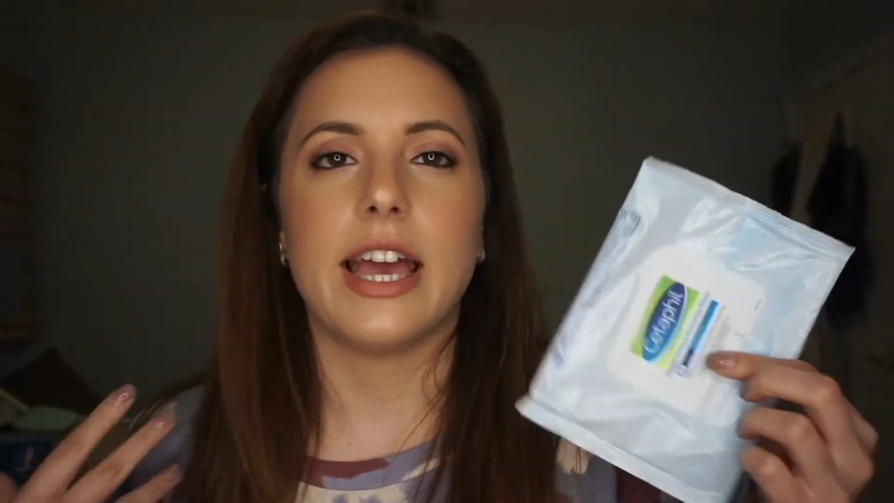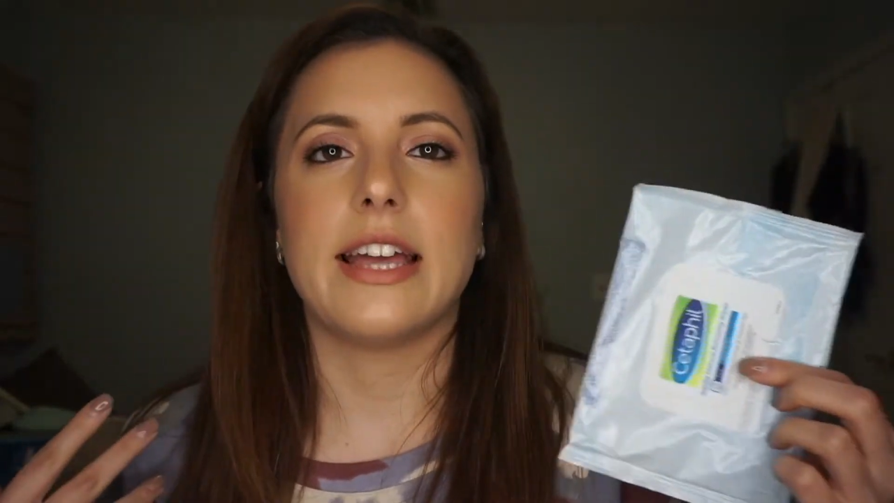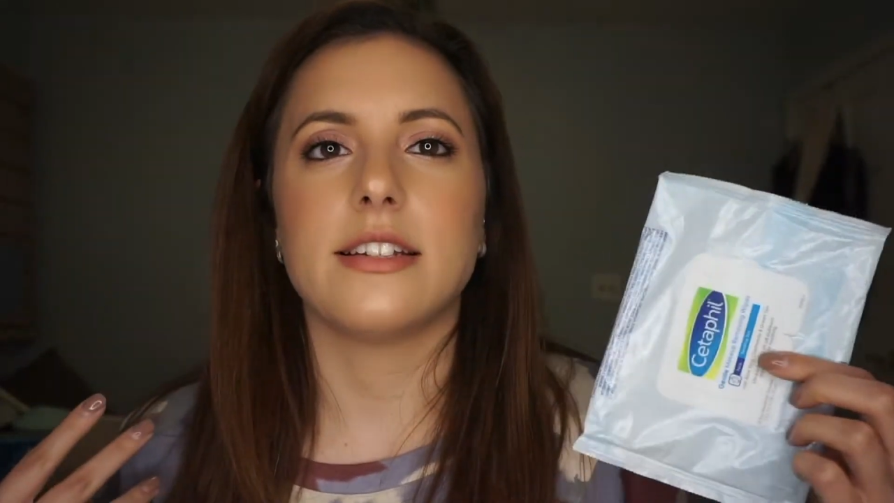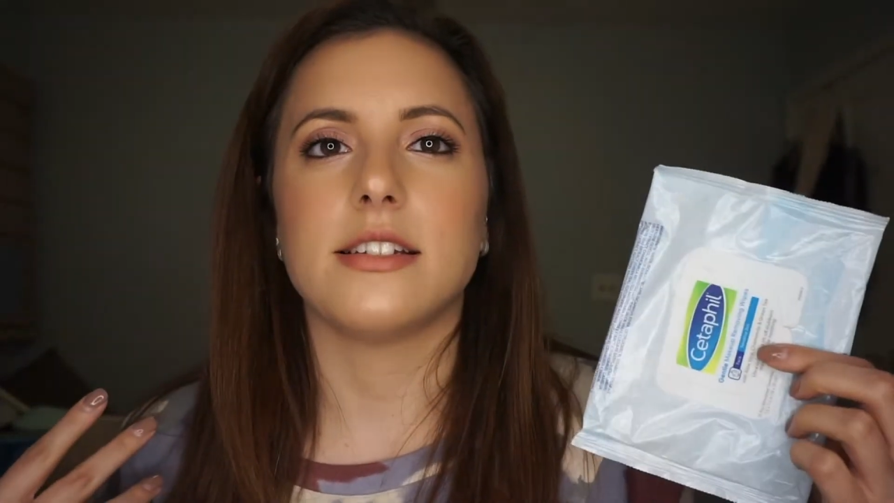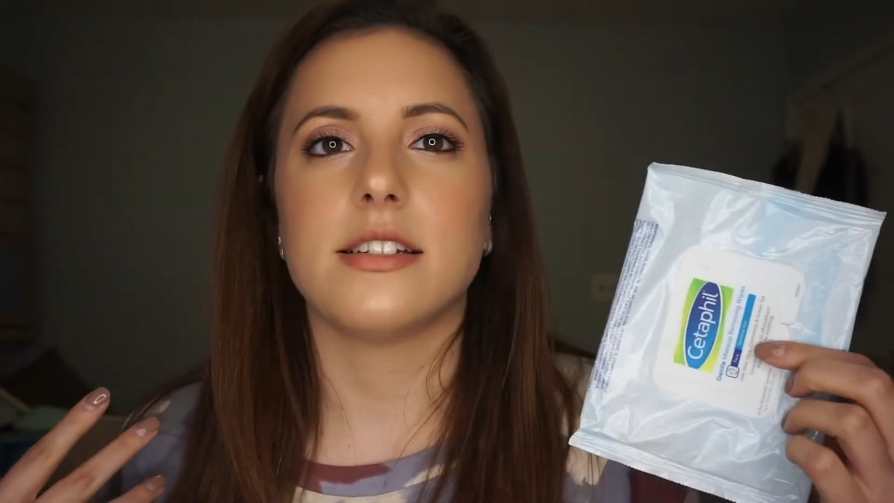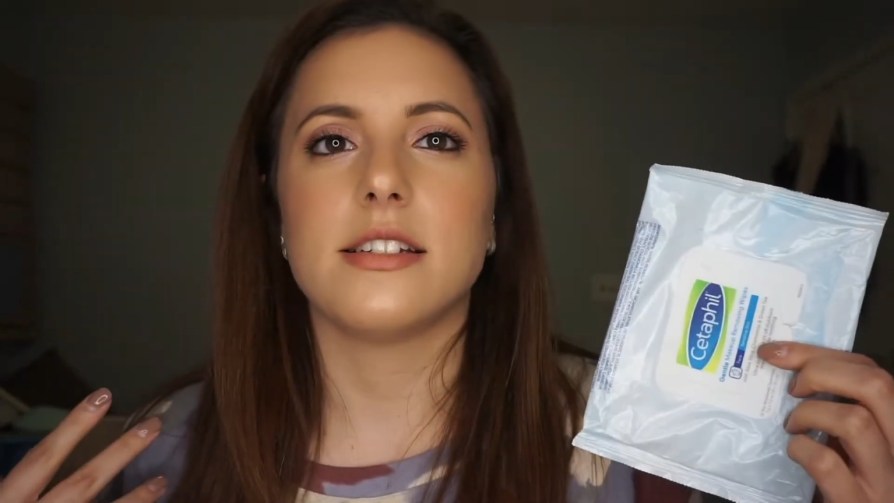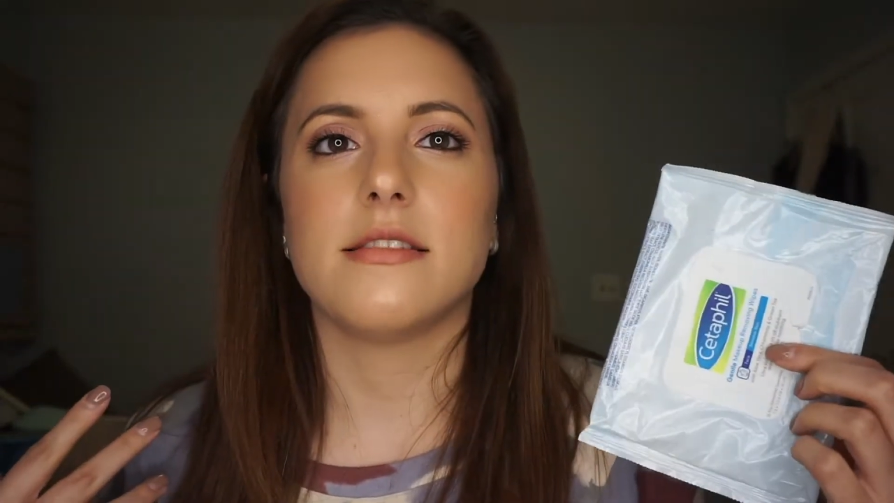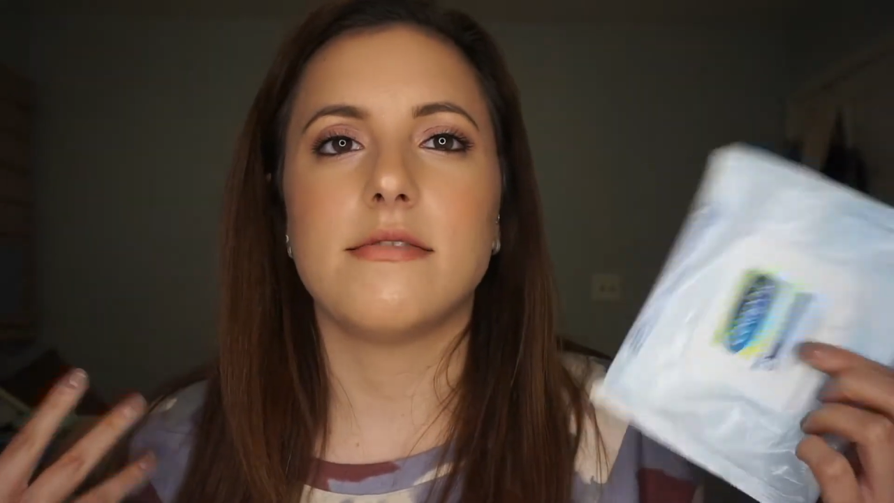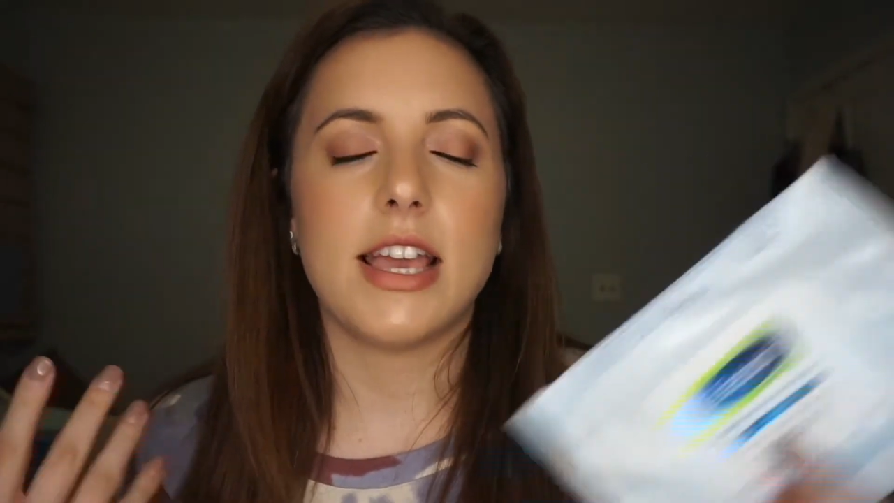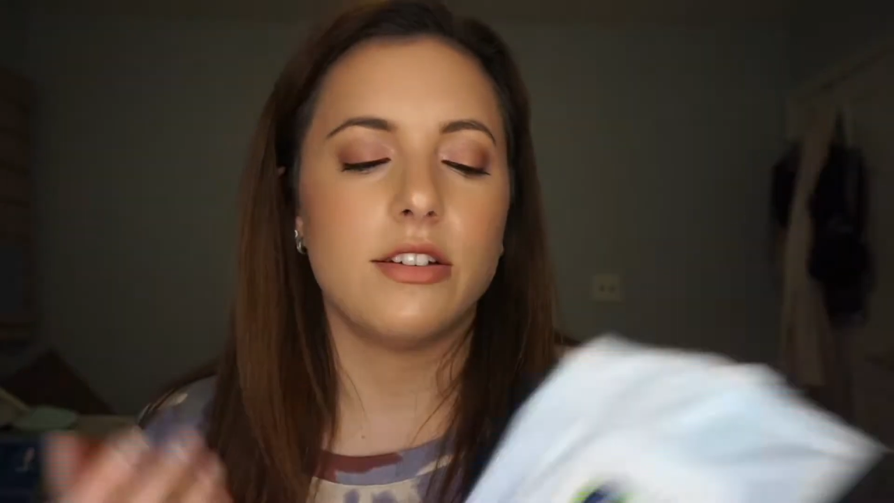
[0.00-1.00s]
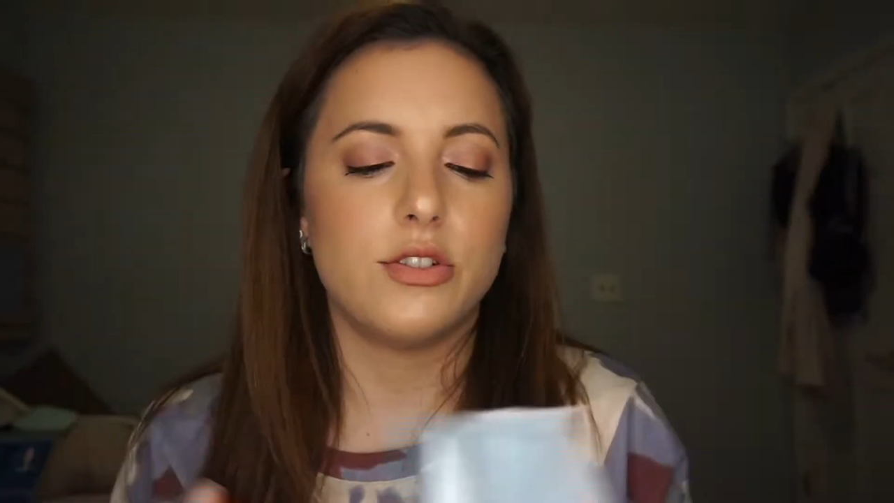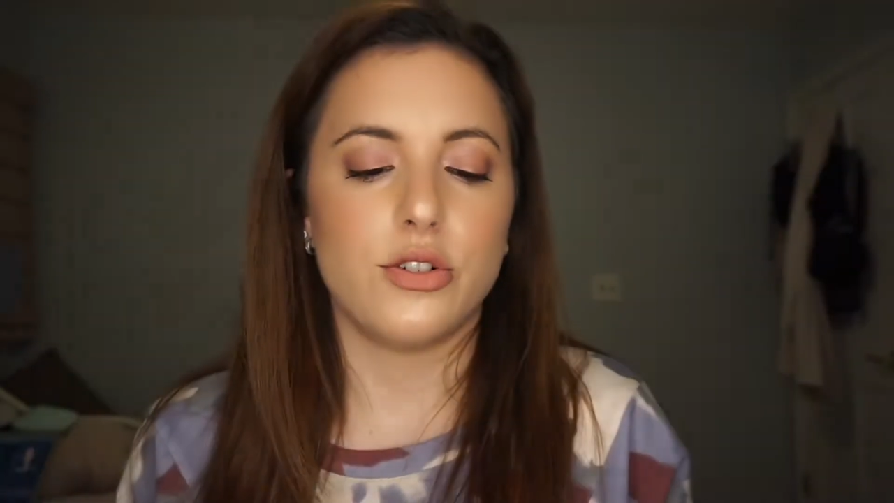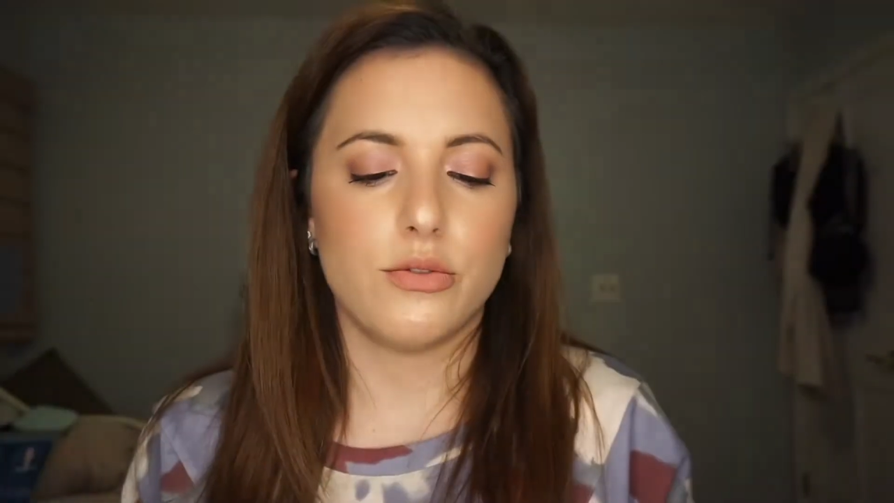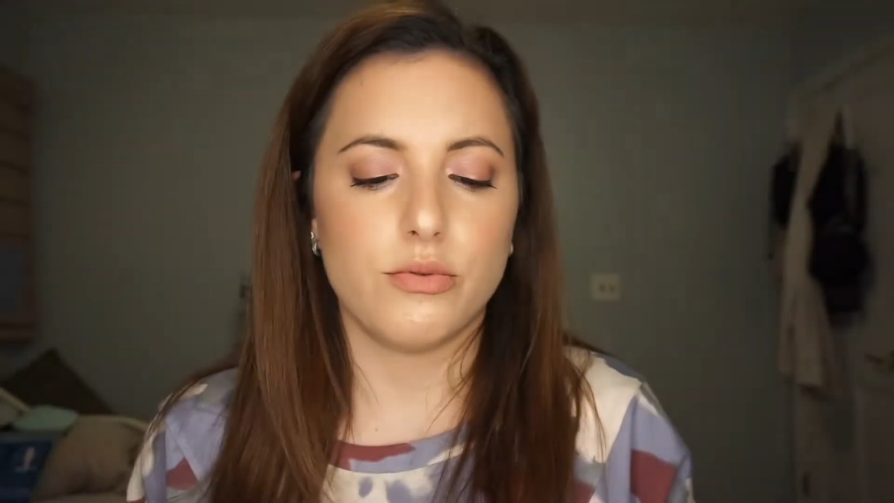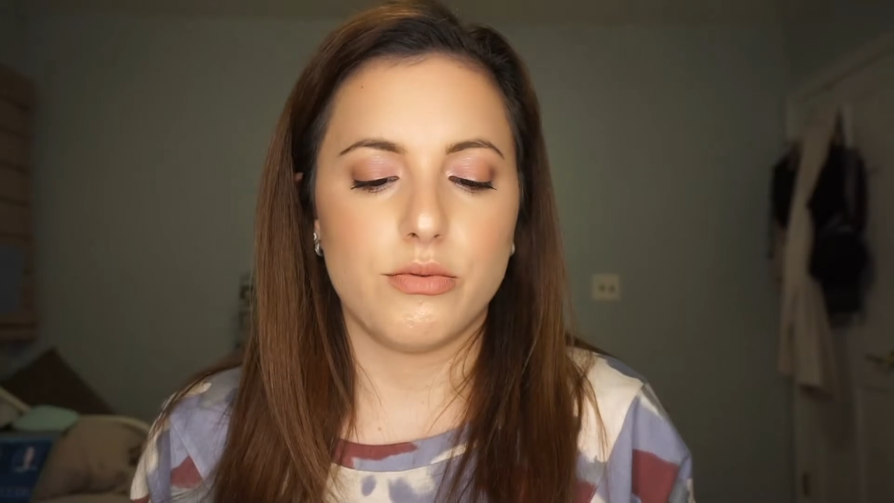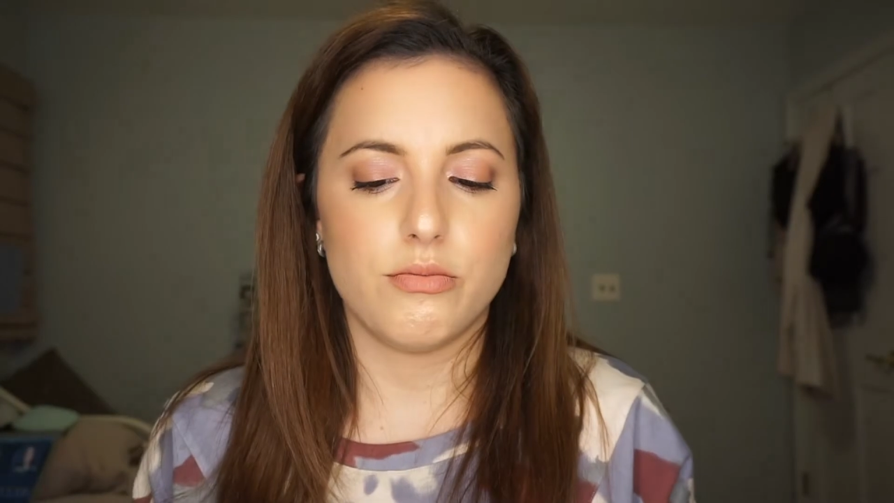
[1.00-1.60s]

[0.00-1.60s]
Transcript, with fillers: and they do